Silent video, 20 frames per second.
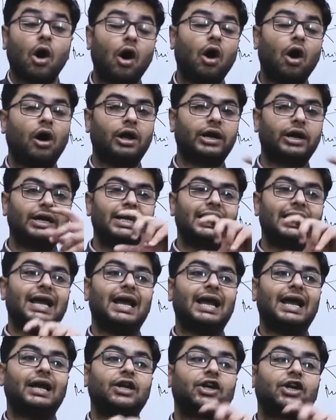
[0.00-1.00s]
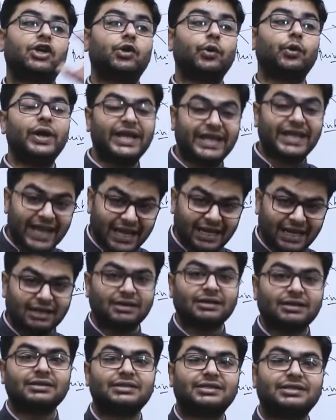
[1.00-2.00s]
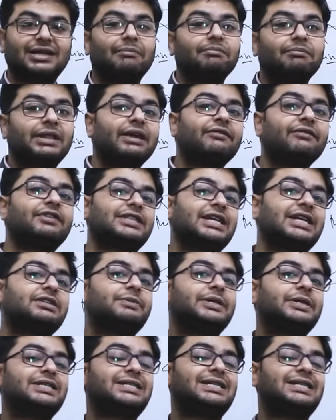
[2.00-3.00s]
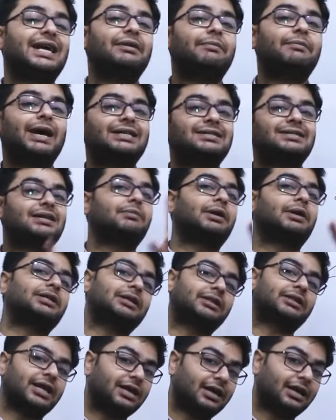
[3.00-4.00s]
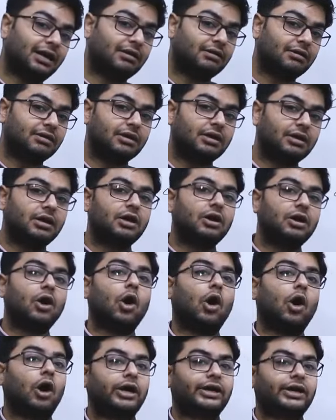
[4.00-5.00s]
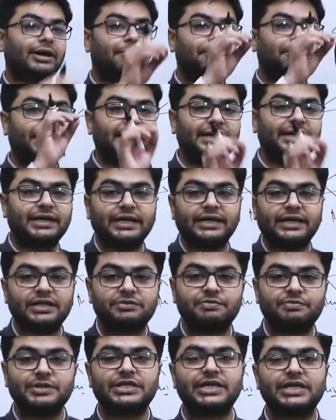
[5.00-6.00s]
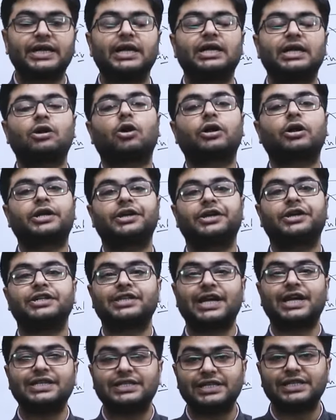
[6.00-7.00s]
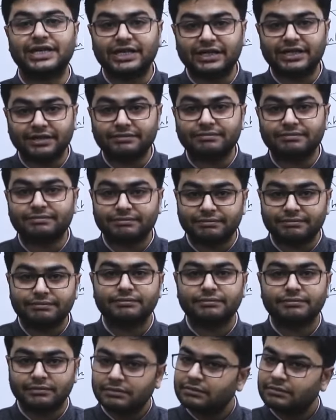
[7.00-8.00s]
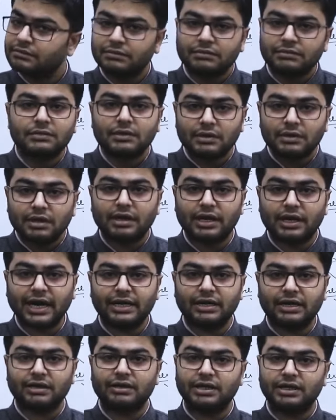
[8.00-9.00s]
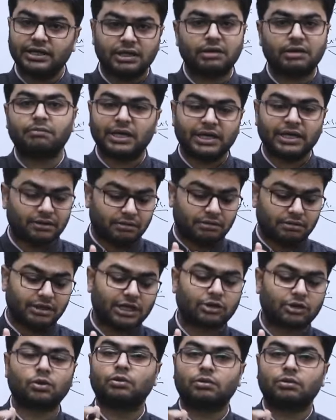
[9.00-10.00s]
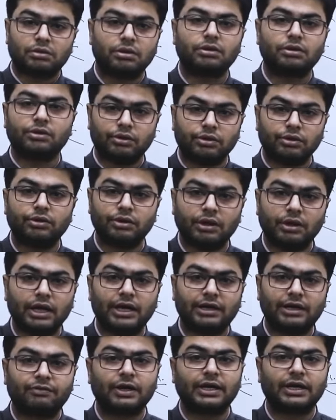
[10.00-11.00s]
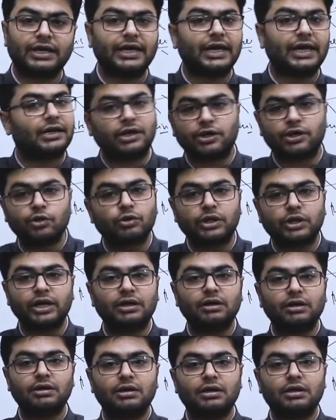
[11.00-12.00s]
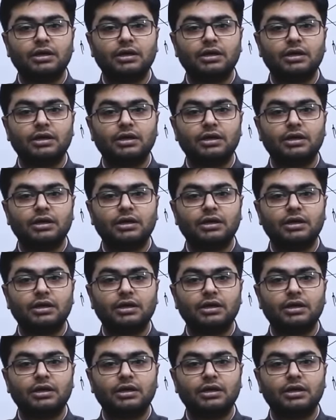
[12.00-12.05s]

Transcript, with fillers: or tweaking something which has been said by some other thinker, or completely dismissing it or criticizing it, right? Either by, ya to it will create a new thing,